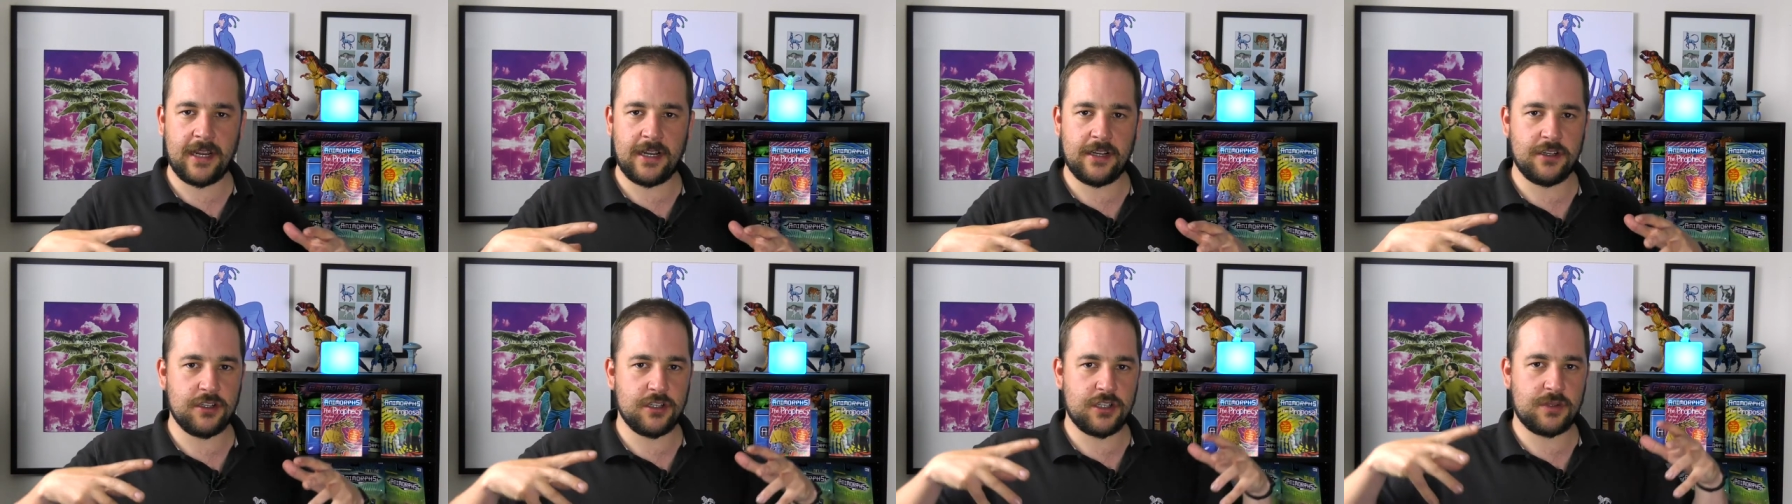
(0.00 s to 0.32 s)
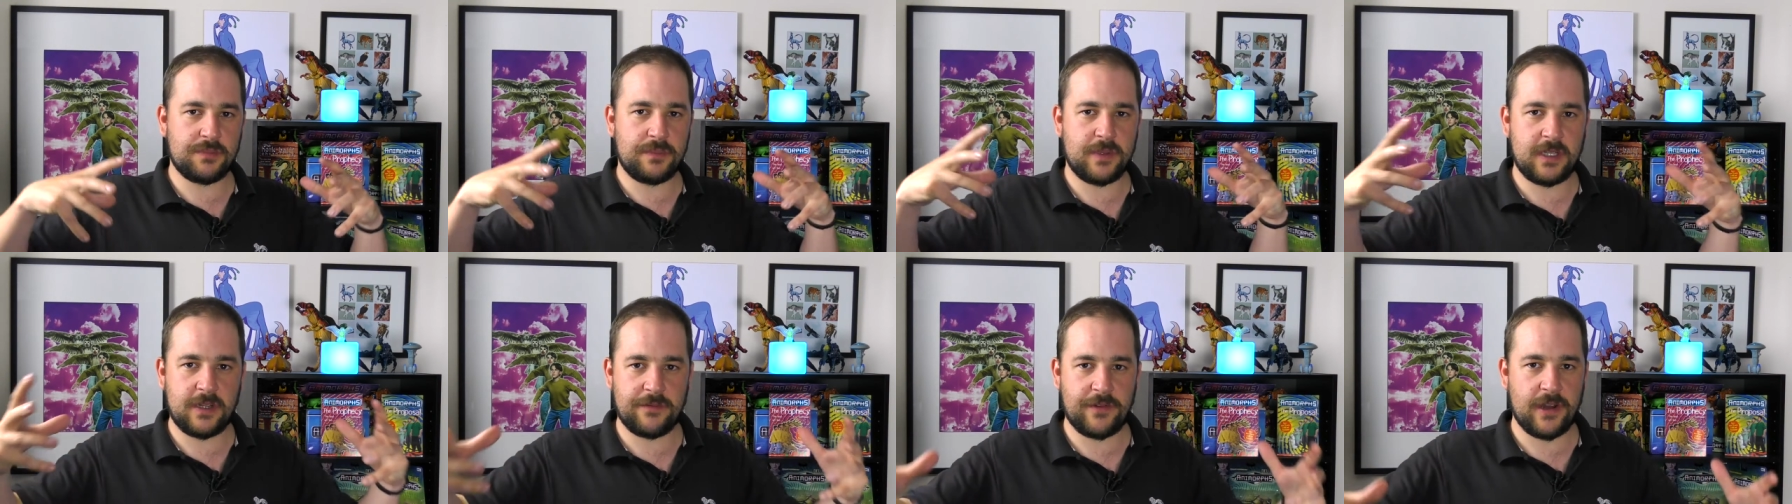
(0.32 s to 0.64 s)
it
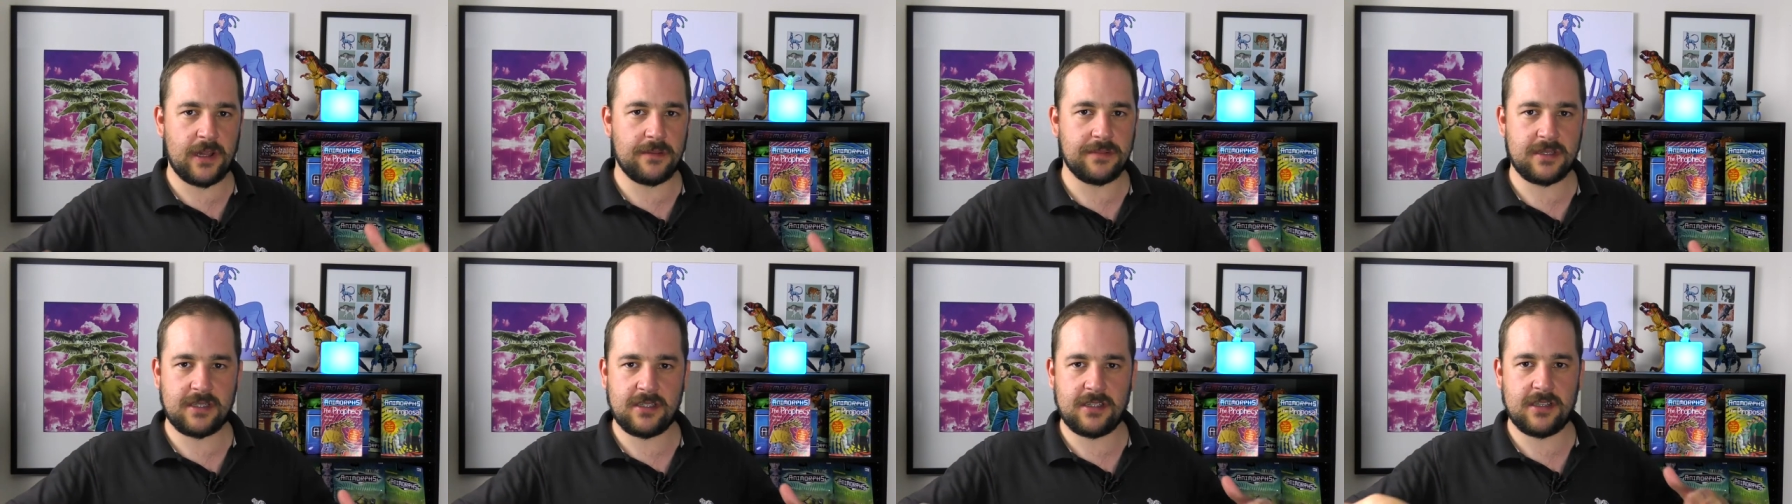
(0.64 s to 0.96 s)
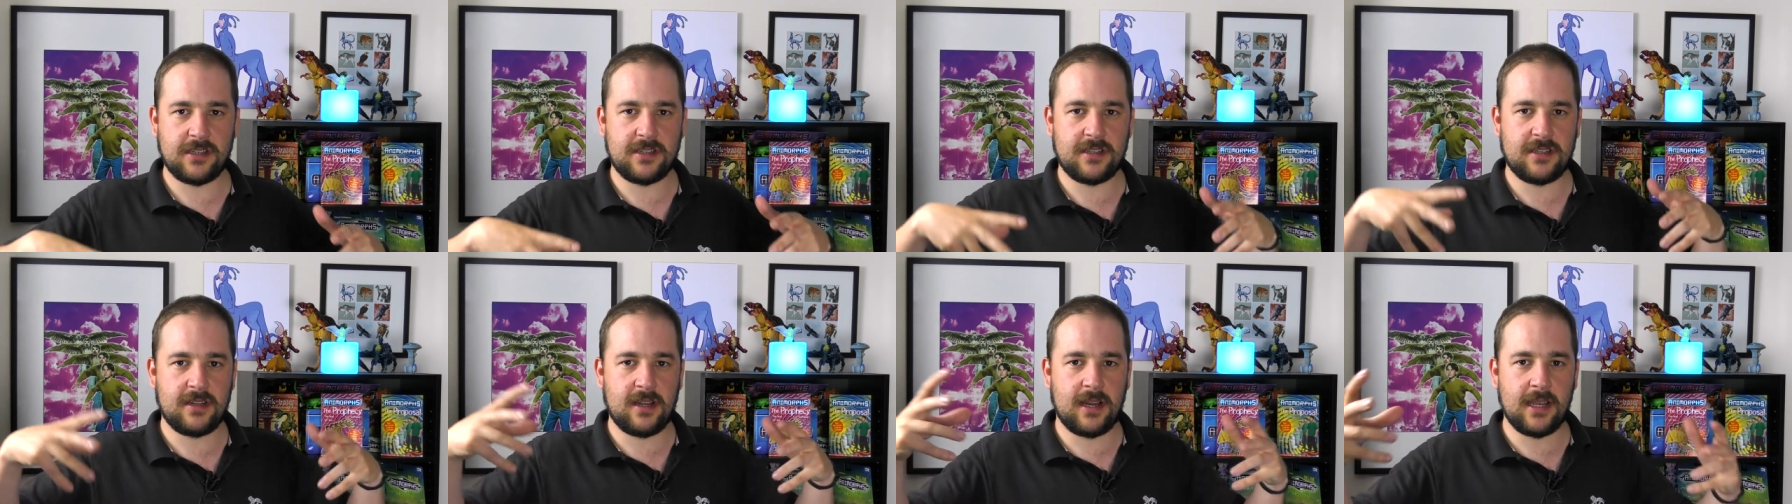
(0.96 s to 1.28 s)
just develops into
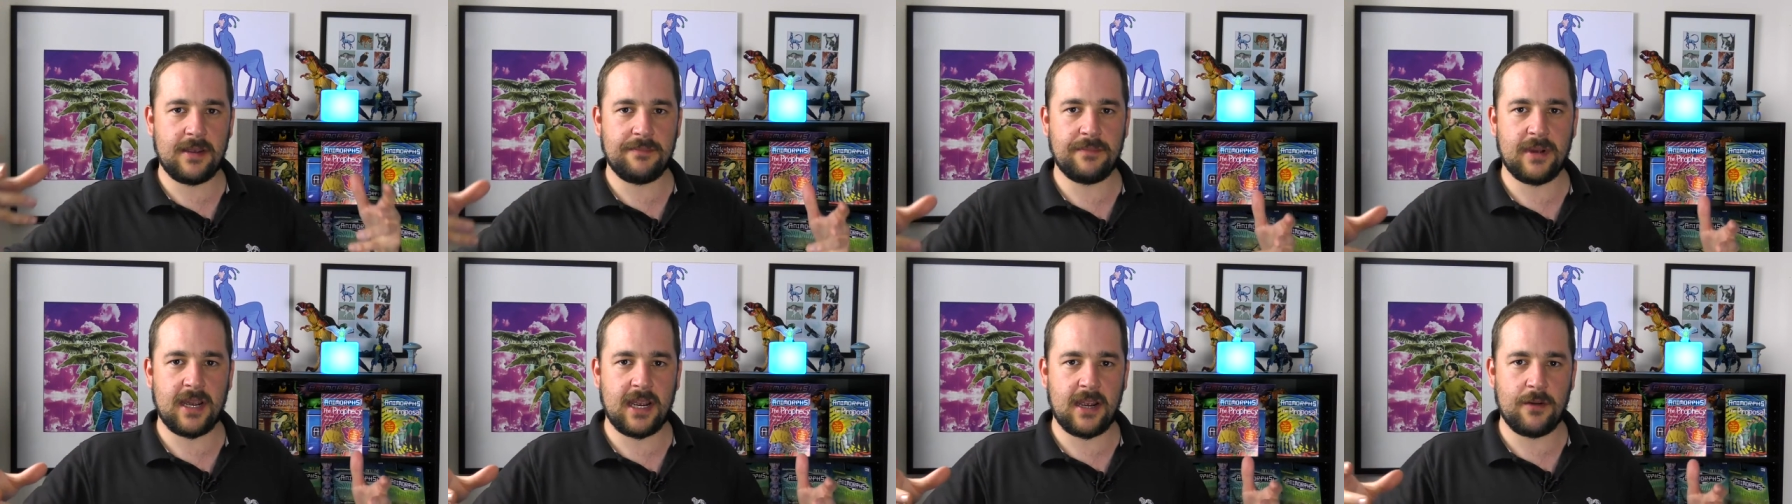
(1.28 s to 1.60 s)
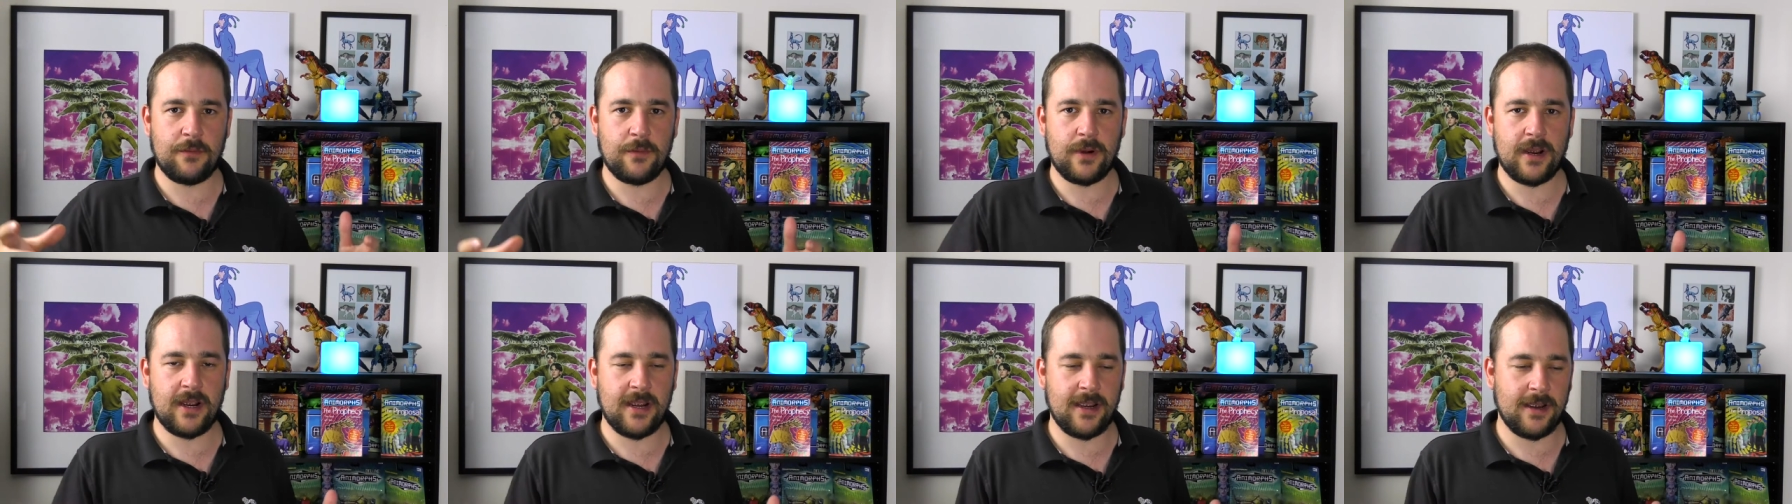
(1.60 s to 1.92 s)
this nightmare
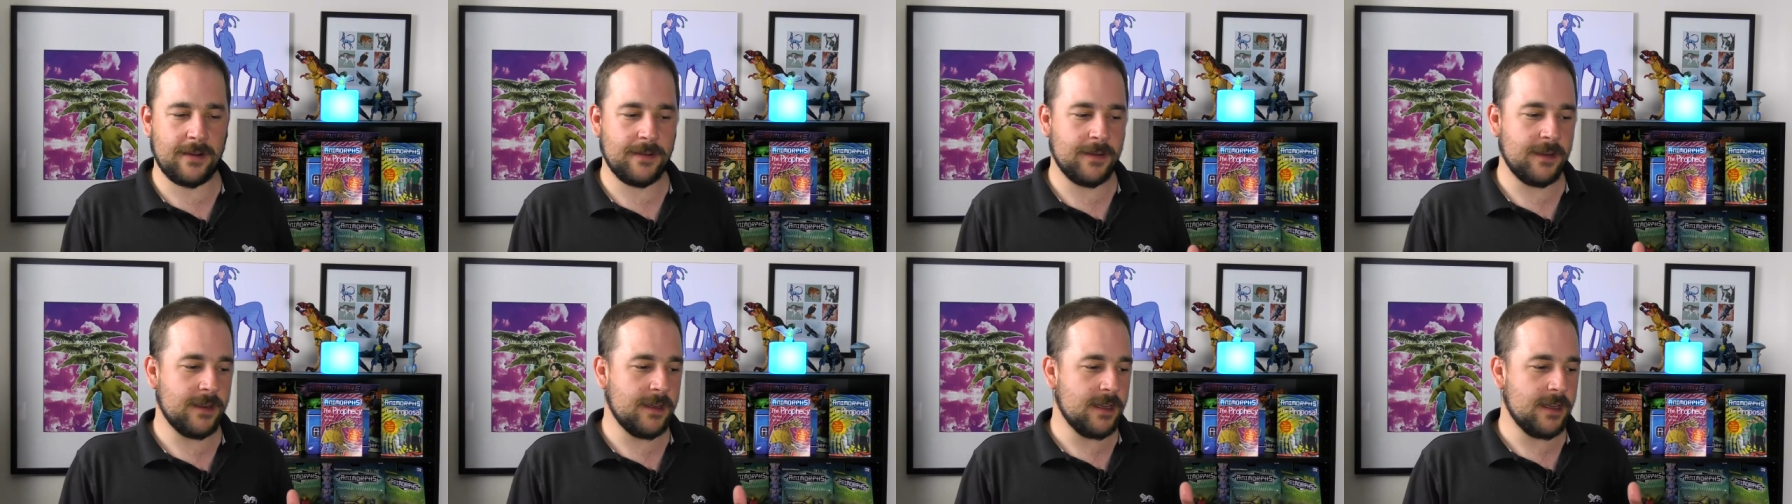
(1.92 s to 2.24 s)
where